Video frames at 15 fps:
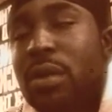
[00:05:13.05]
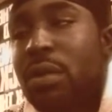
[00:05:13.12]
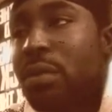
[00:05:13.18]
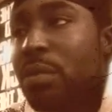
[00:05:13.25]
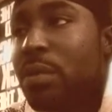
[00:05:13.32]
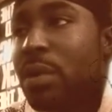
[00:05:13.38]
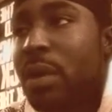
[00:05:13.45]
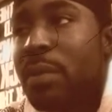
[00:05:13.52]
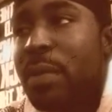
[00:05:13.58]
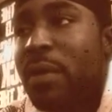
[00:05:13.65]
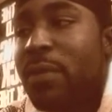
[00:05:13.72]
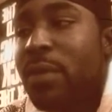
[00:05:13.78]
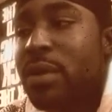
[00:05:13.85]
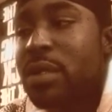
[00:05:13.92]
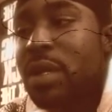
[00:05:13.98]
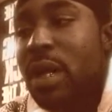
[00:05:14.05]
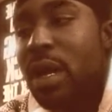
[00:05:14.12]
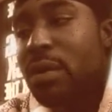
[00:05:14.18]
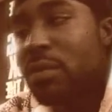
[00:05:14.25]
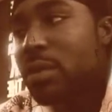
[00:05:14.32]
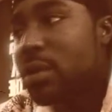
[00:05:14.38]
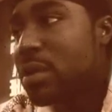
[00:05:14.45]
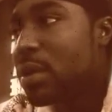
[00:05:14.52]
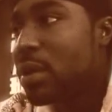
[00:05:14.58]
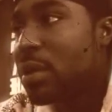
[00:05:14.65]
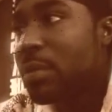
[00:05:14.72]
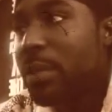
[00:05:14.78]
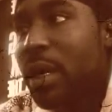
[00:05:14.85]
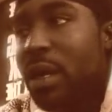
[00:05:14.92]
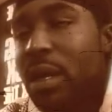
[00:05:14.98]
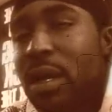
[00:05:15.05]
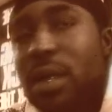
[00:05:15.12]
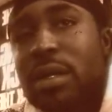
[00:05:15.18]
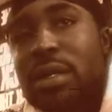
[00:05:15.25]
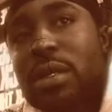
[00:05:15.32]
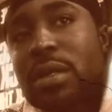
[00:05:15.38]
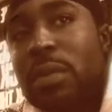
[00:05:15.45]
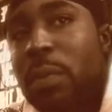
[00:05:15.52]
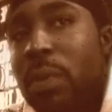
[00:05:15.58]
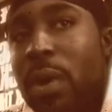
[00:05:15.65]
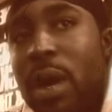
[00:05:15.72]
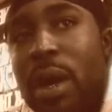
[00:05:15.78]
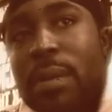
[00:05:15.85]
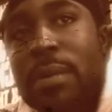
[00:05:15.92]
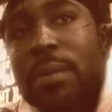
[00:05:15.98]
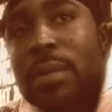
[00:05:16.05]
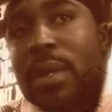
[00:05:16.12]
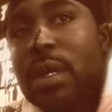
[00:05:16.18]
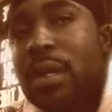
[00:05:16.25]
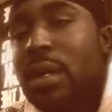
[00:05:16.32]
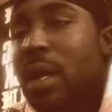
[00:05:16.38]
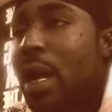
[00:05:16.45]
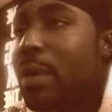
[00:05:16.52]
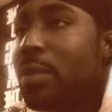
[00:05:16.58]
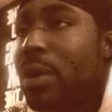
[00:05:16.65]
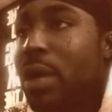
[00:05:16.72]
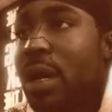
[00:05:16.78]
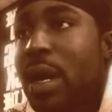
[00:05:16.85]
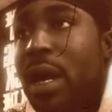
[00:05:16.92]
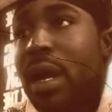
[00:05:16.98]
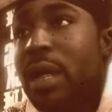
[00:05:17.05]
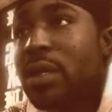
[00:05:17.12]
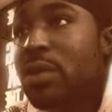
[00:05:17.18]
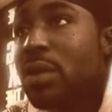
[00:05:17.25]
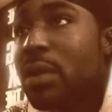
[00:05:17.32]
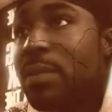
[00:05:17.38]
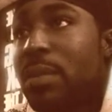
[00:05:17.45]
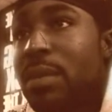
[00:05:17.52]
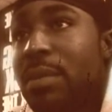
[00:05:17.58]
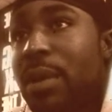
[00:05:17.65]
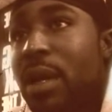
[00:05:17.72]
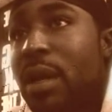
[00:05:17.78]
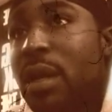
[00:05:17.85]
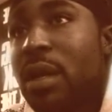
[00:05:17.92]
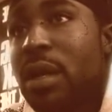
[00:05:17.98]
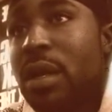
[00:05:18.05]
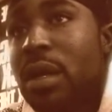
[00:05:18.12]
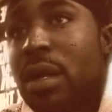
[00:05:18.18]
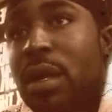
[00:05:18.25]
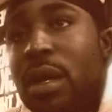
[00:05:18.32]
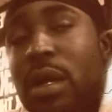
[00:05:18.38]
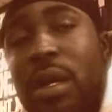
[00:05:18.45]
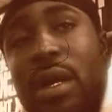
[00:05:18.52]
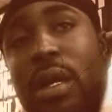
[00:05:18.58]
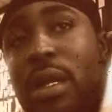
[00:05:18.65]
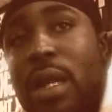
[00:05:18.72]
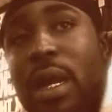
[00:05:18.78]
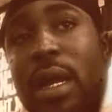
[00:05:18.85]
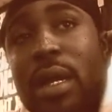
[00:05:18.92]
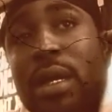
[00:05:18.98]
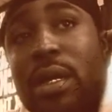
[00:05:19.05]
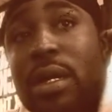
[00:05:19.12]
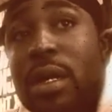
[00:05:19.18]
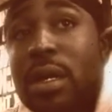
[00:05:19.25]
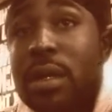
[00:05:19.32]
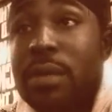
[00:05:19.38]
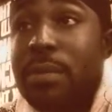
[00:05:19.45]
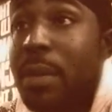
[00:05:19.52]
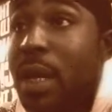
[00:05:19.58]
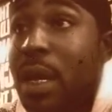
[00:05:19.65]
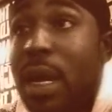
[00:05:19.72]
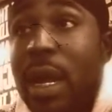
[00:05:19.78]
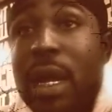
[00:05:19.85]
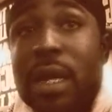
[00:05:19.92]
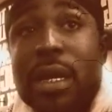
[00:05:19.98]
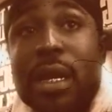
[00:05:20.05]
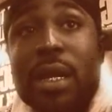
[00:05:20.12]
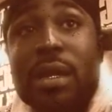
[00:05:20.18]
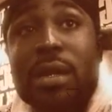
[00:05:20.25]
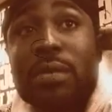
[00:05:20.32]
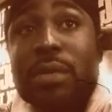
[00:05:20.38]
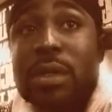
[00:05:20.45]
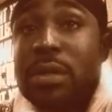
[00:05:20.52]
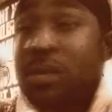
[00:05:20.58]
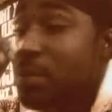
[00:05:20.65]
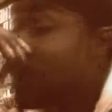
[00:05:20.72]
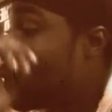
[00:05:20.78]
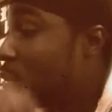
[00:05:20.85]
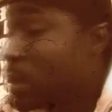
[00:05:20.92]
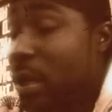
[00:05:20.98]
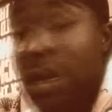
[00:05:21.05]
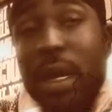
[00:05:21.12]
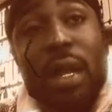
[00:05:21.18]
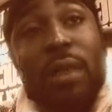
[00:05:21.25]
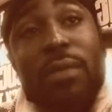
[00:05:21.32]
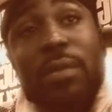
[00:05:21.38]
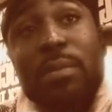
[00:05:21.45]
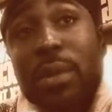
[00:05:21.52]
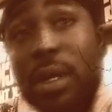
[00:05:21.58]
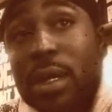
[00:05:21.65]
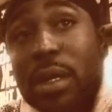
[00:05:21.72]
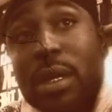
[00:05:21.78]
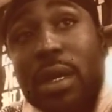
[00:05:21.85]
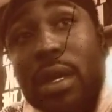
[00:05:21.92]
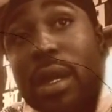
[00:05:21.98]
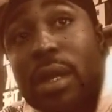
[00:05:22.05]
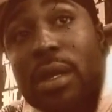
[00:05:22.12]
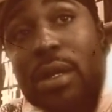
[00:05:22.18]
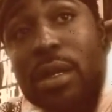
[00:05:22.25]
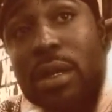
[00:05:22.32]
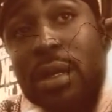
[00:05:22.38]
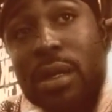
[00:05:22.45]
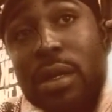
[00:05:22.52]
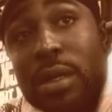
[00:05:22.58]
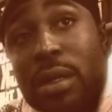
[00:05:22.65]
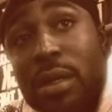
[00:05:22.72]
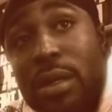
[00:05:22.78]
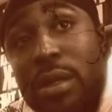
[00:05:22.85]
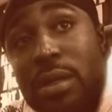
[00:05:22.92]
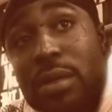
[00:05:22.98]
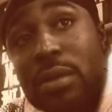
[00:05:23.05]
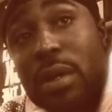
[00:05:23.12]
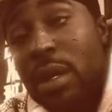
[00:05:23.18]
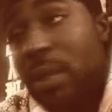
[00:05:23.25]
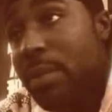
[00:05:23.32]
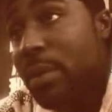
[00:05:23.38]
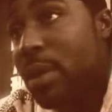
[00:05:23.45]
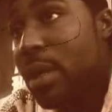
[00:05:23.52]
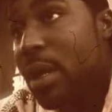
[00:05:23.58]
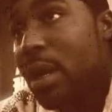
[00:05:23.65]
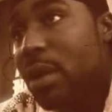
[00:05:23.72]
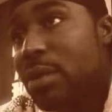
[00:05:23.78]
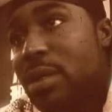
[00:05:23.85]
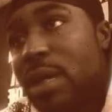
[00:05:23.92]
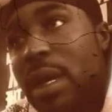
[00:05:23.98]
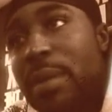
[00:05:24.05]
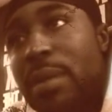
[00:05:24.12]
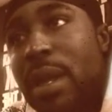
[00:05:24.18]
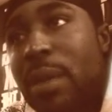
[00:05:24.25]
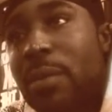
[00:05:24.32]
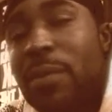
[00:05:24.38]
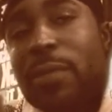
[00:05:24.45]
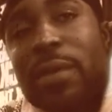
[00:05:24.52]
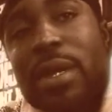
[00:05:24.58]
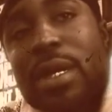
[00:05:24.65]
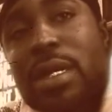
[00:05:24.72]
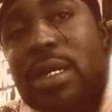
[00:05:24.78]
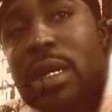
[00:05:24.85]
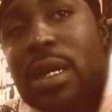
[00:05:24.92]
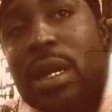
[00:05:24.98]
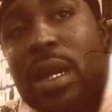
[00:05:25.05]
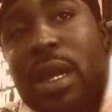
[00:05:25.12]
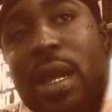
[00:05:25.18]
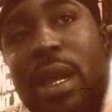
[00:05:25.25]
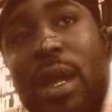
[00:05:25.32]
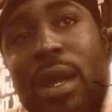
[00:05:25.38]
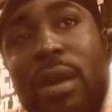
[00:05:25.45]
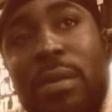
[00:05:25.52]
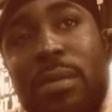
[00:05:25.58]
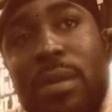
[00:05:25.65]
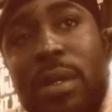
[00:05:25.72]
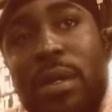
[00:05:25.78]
and my first thing was, look, man, is this a problem? And you like, Buck, I ain't tripping, man everything good. Man, I ain't either. We smoked a hell of a blunt together. Yeah. Straight up and down. Same thing with 50 Cent and Cam.